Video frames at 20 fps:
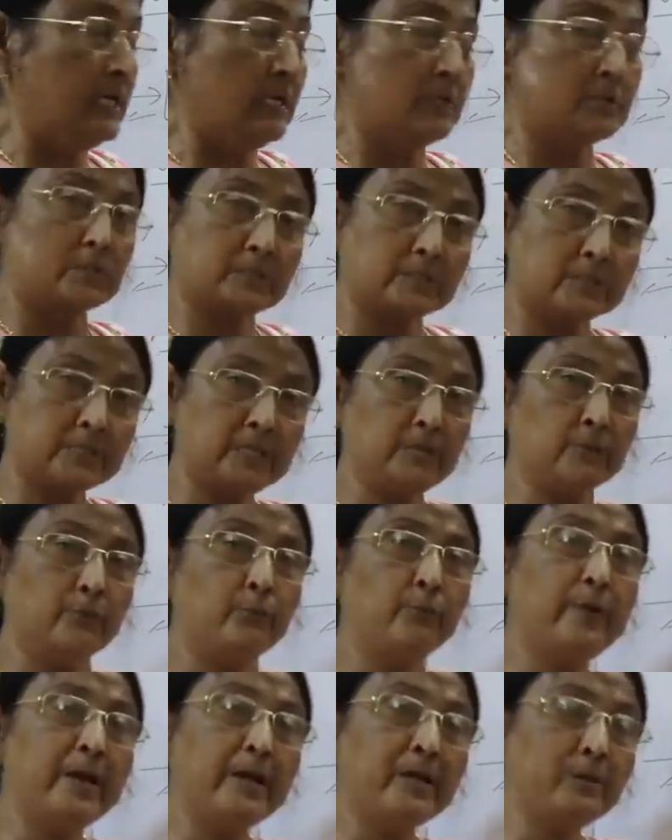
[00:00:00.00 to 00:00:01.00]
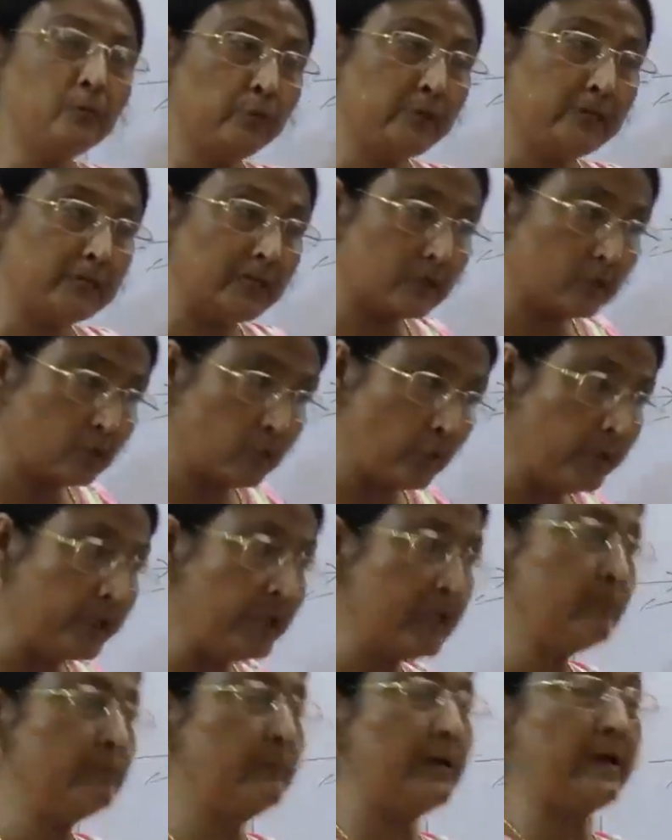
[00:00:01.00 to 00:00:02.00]
See, when we are
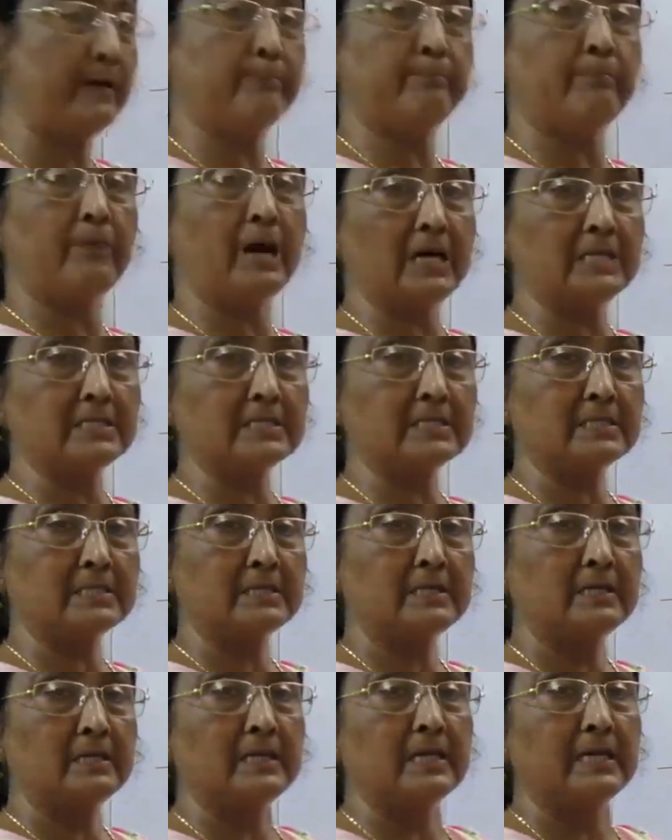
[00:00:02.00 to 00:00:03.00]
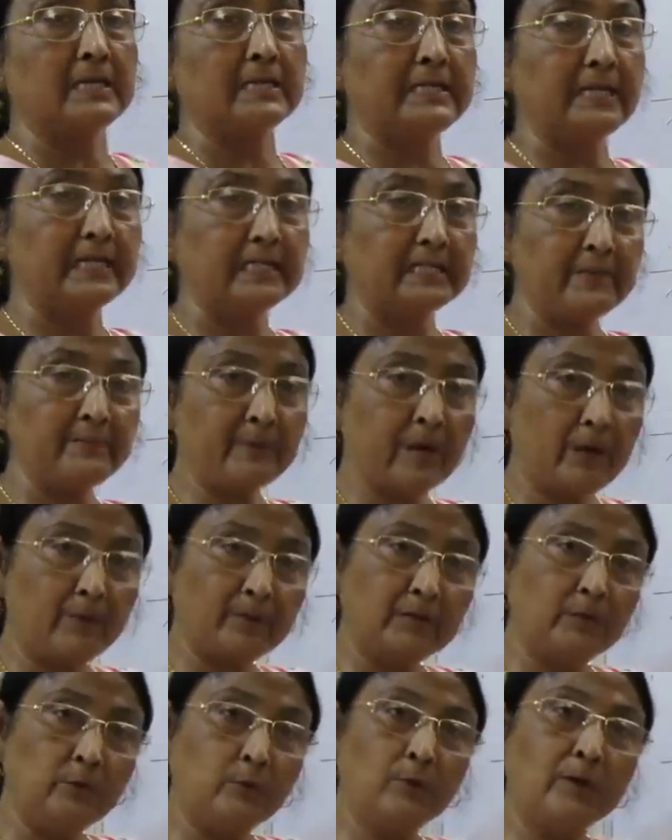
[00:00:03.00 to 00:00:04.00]
going by bus, that time
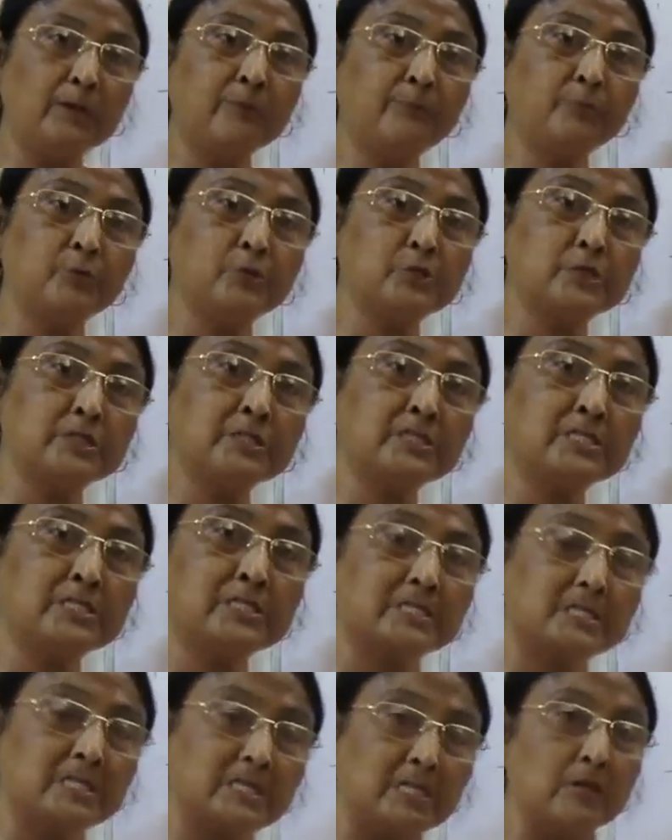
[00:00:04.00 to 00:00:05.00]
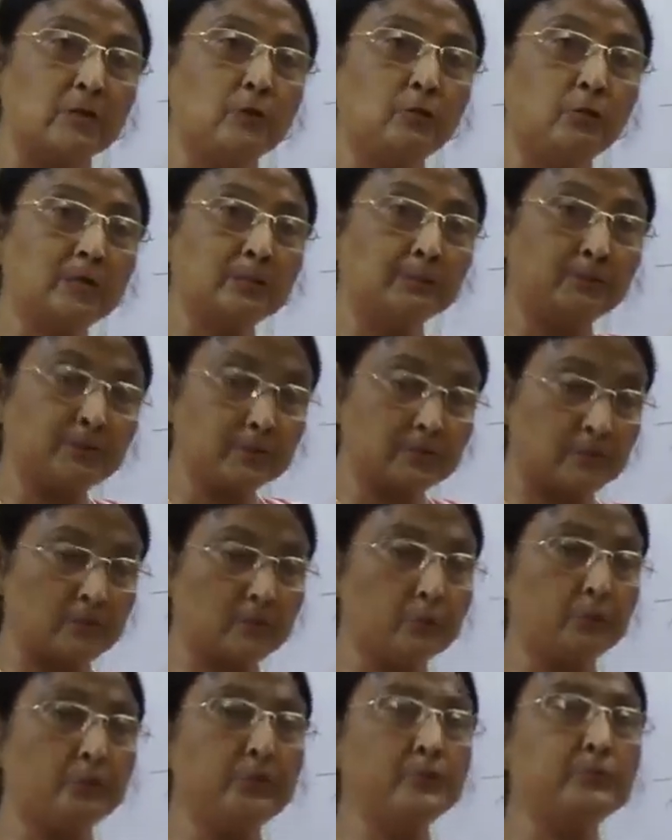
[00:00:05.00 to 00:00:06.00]
our lower portions
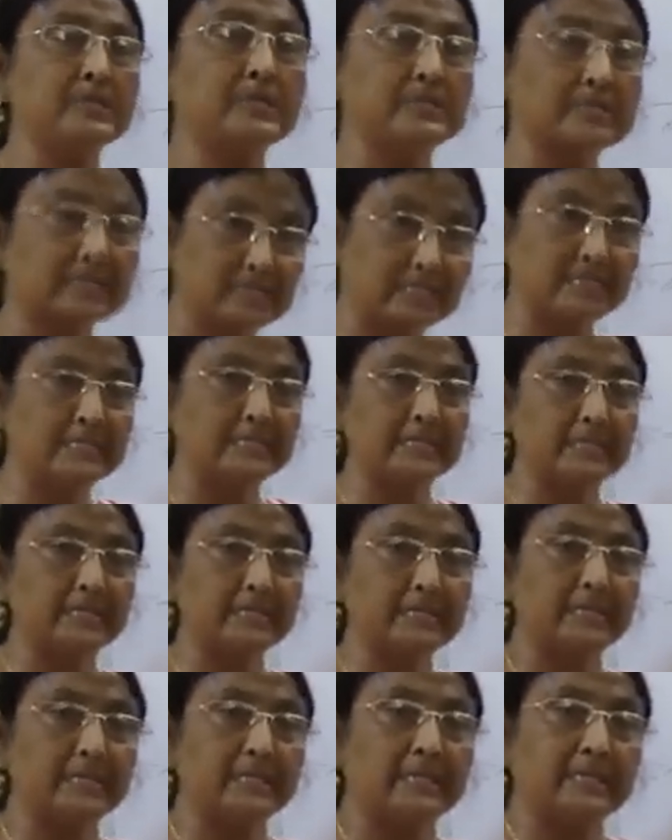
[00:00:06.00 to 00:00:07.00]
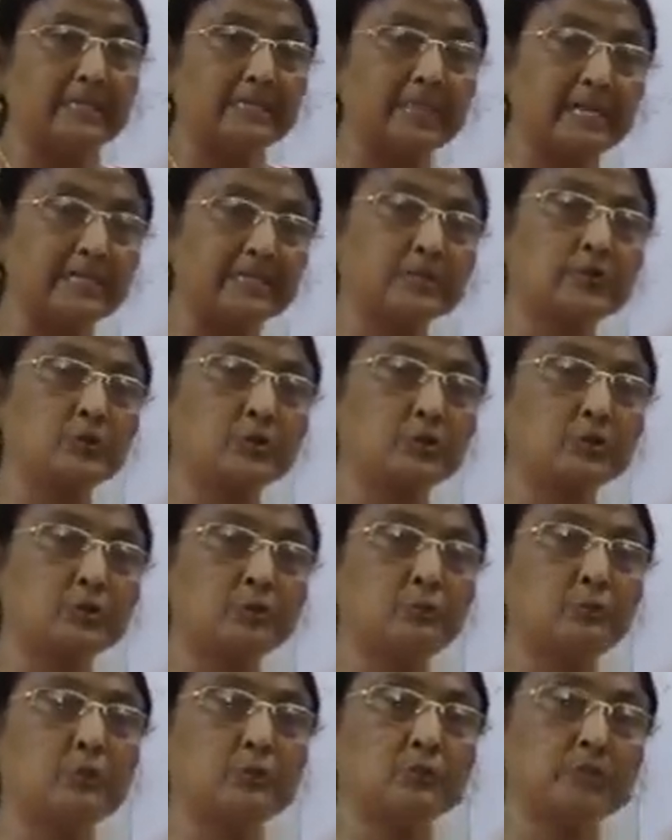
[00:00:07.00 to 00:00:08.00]
which we are sitting, that is
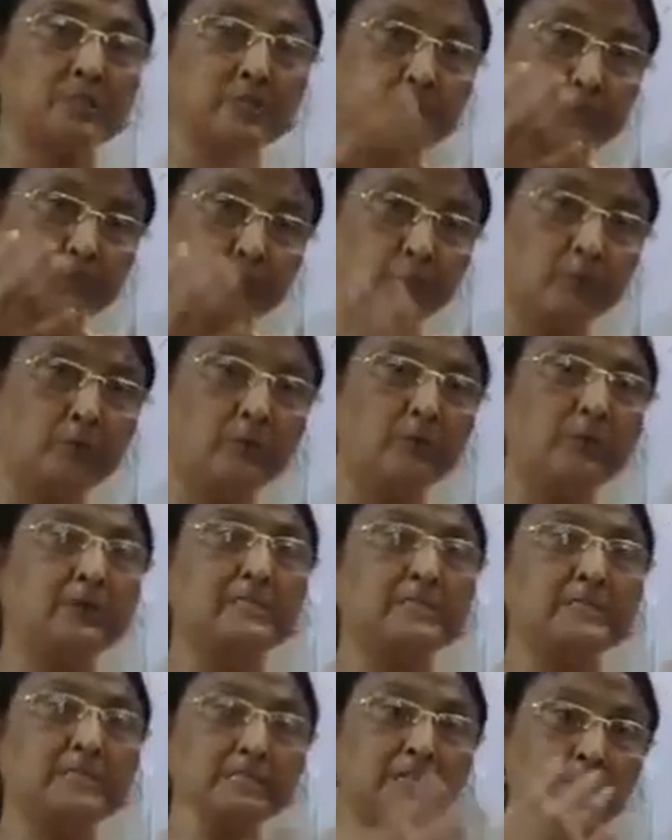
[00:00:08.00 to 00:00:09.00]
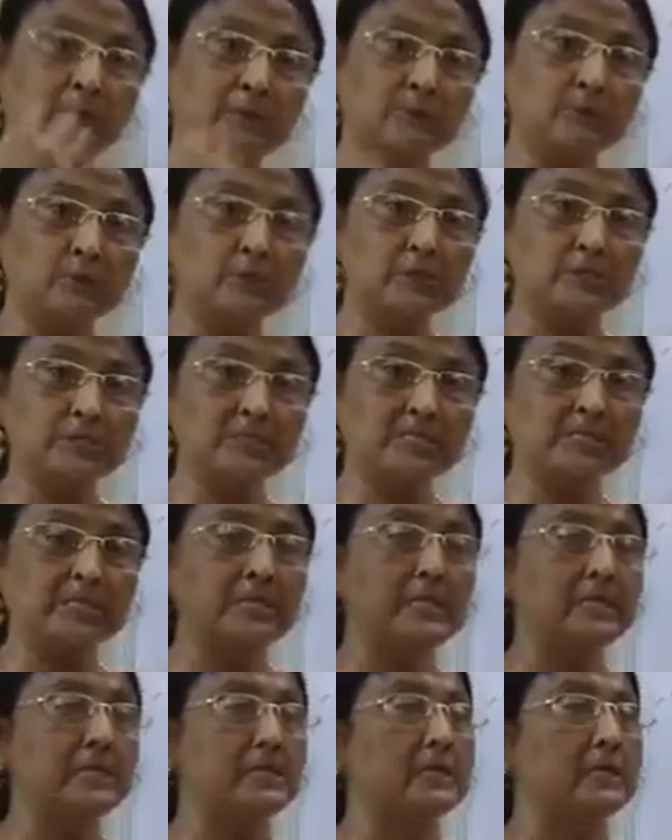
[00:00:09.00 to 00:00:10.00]
also motions, full body is in our motions.
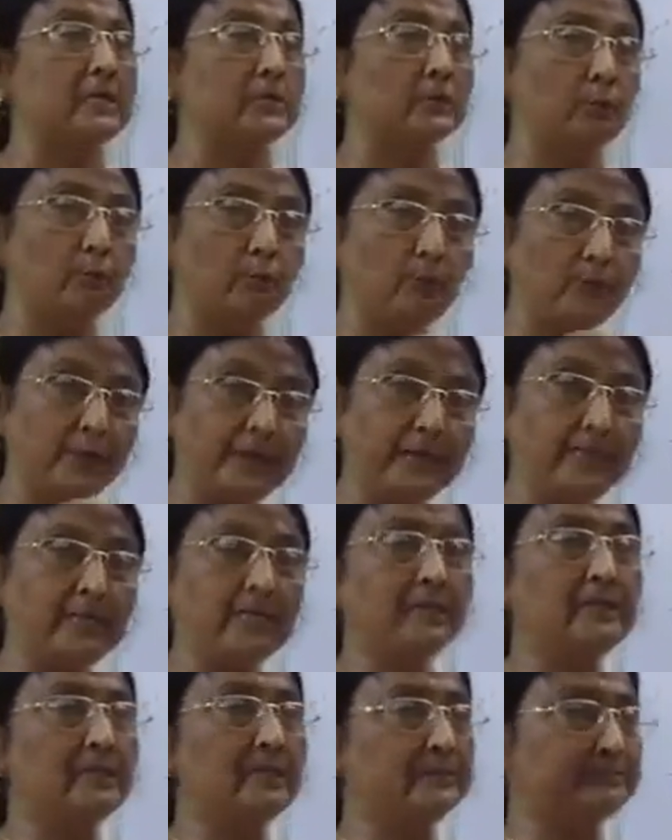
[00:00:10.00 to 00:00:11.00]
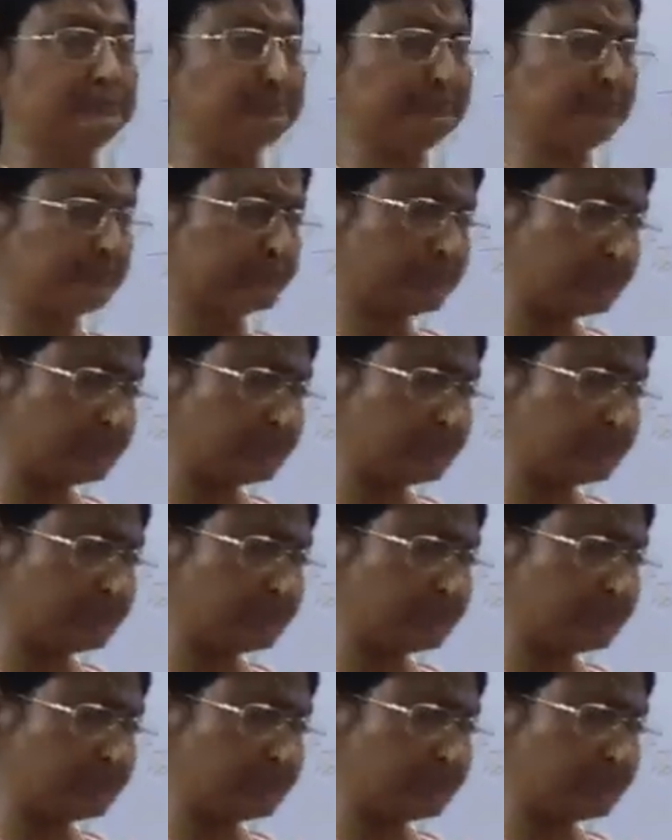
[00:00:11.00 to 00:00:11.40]
So when the